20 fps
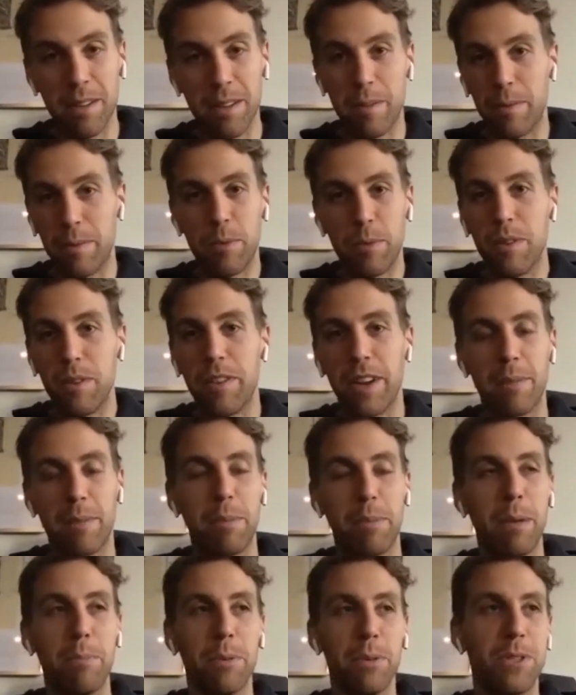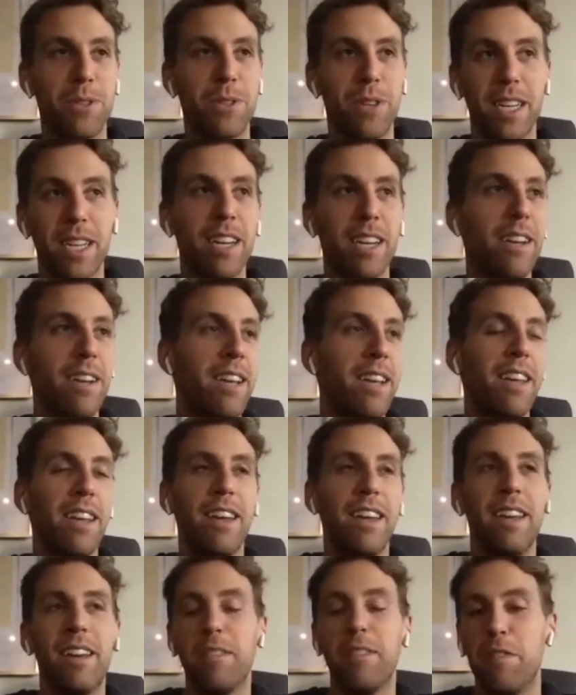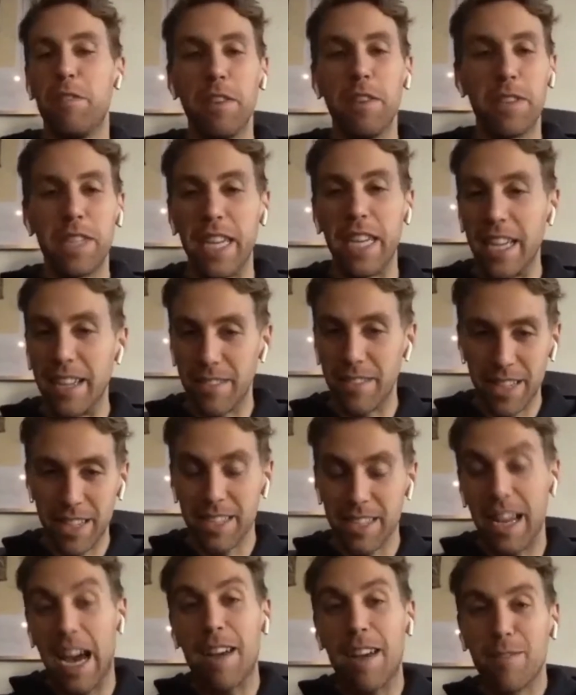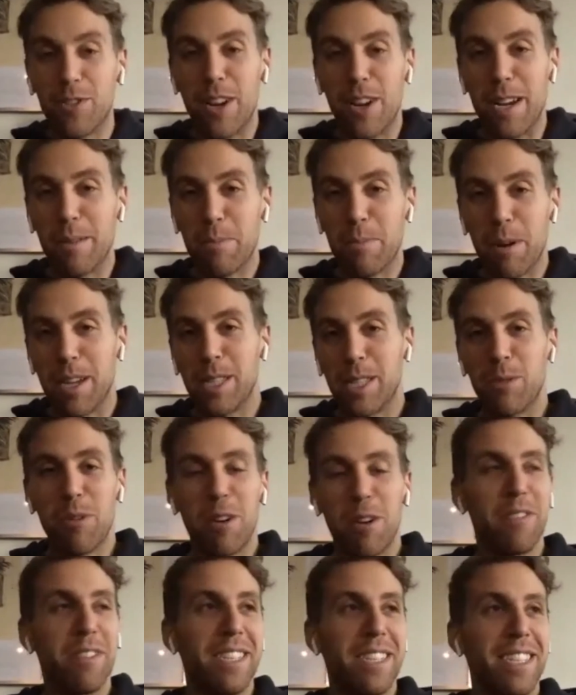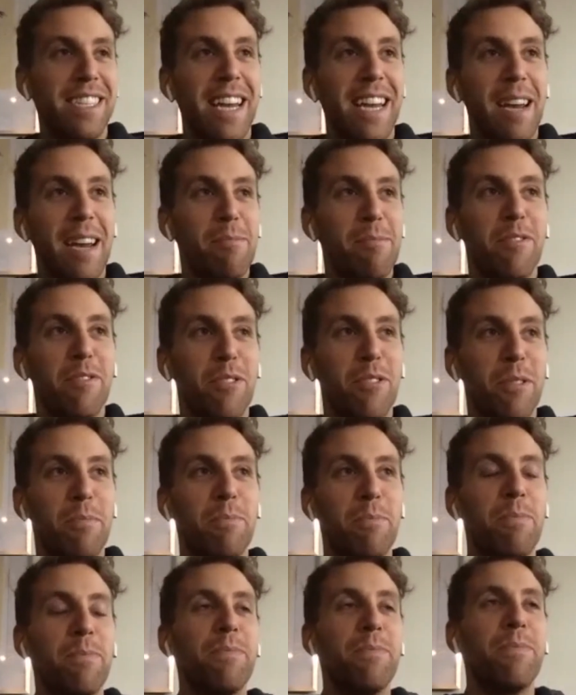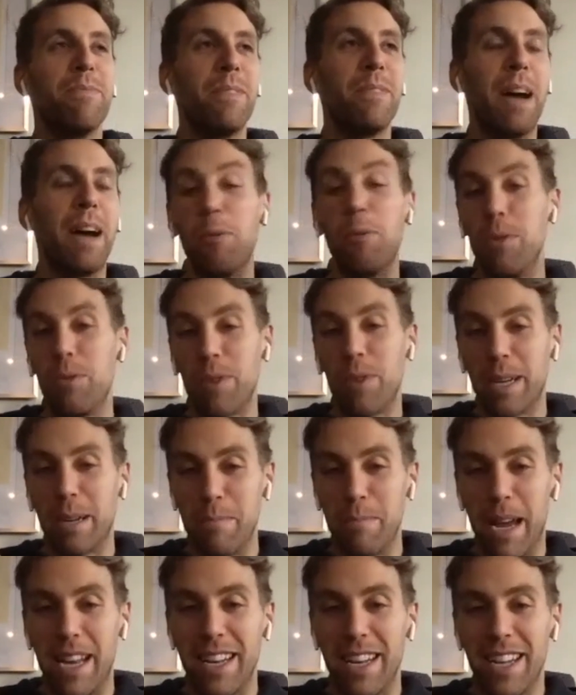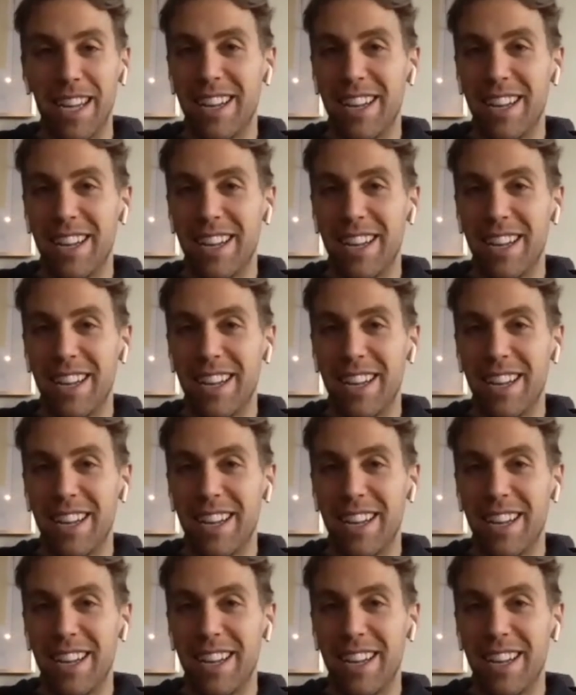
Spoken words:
I mean, we've had people drink 15 of these. I've drank probably 12 of these a day before. I wouldn't recommend it.